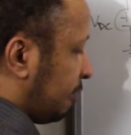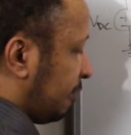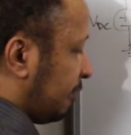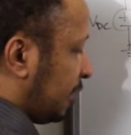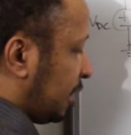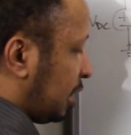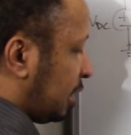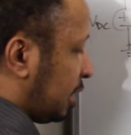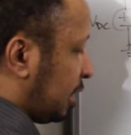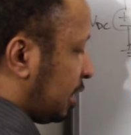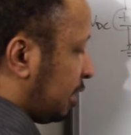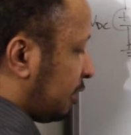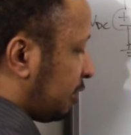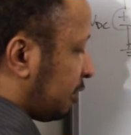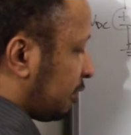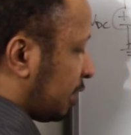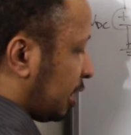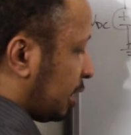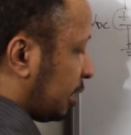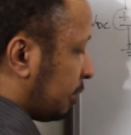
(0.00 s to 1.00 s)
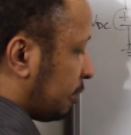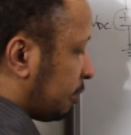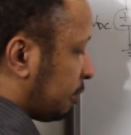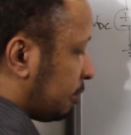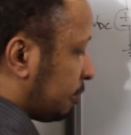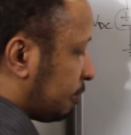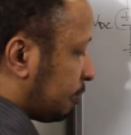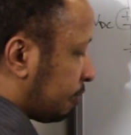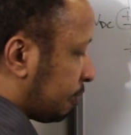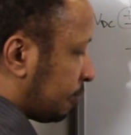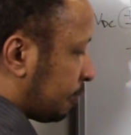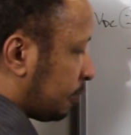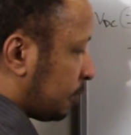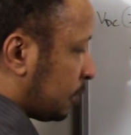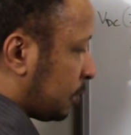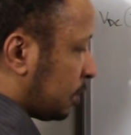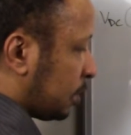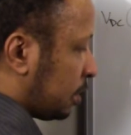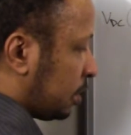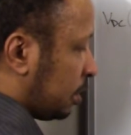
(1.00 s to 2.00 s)
VdC.
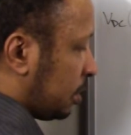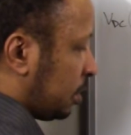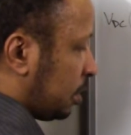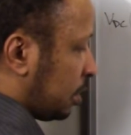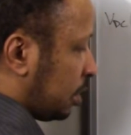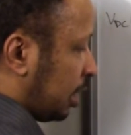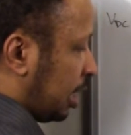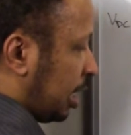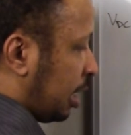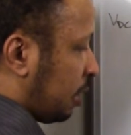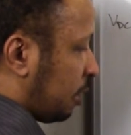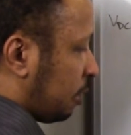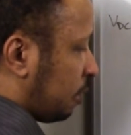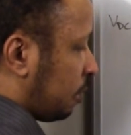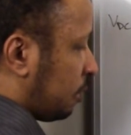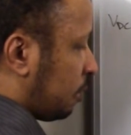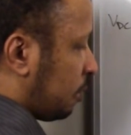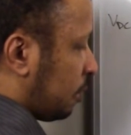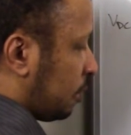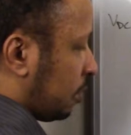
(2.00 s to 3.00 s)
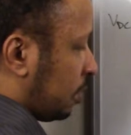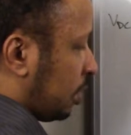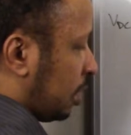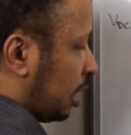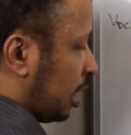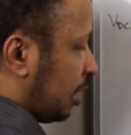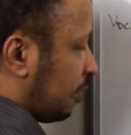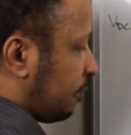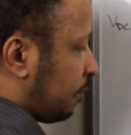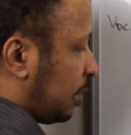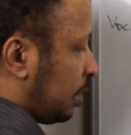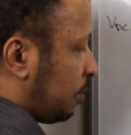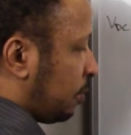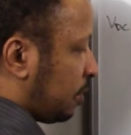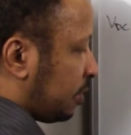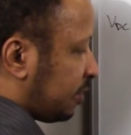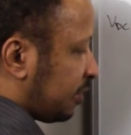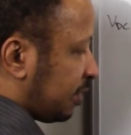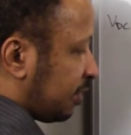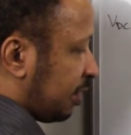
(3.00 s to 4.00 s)
Now, if we
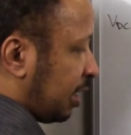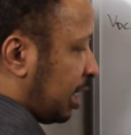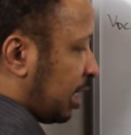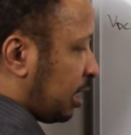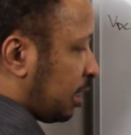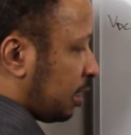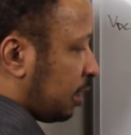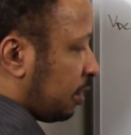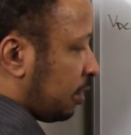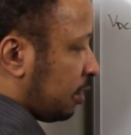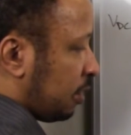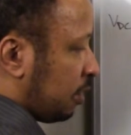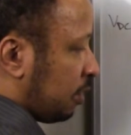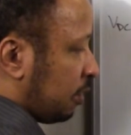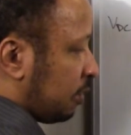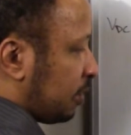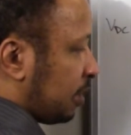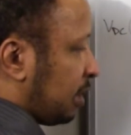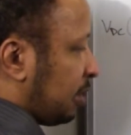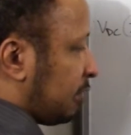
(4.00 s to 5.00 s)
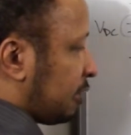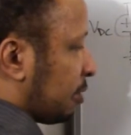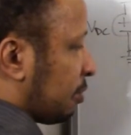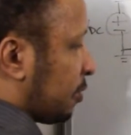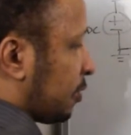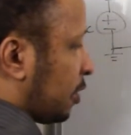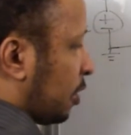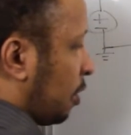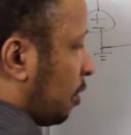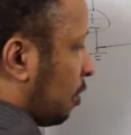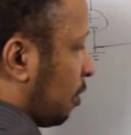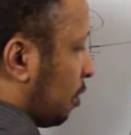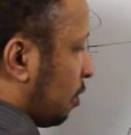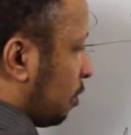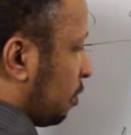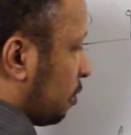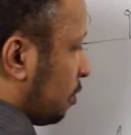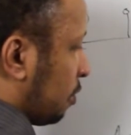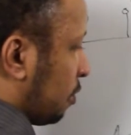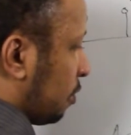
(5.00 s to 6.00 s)
were to take t sub
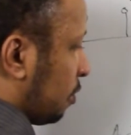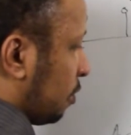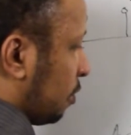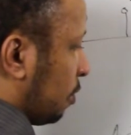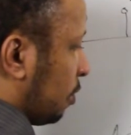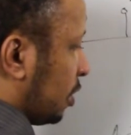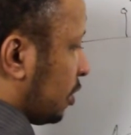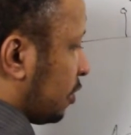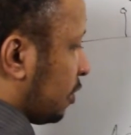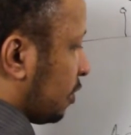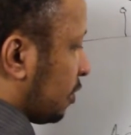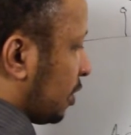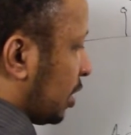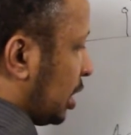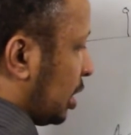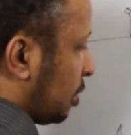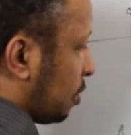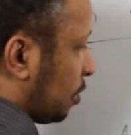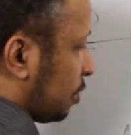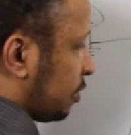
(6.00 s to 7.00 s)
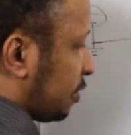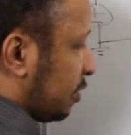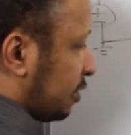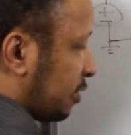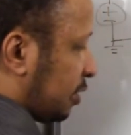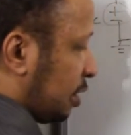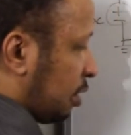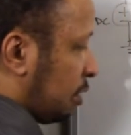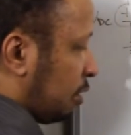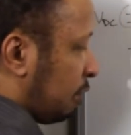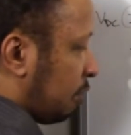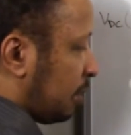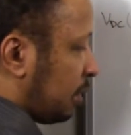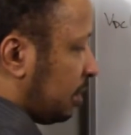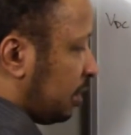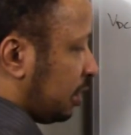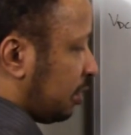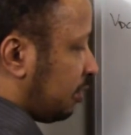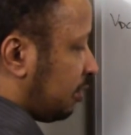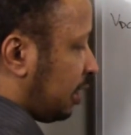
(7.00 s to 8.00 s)
0, which is equal to 0
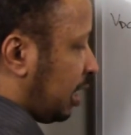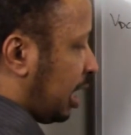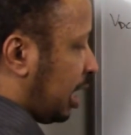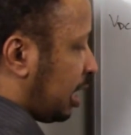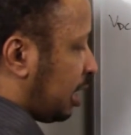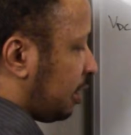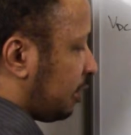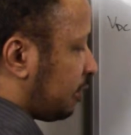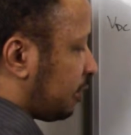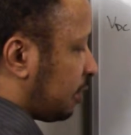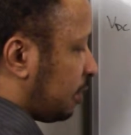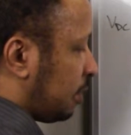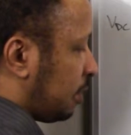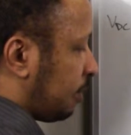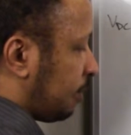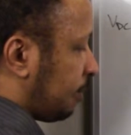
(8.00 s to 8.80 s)
in this case,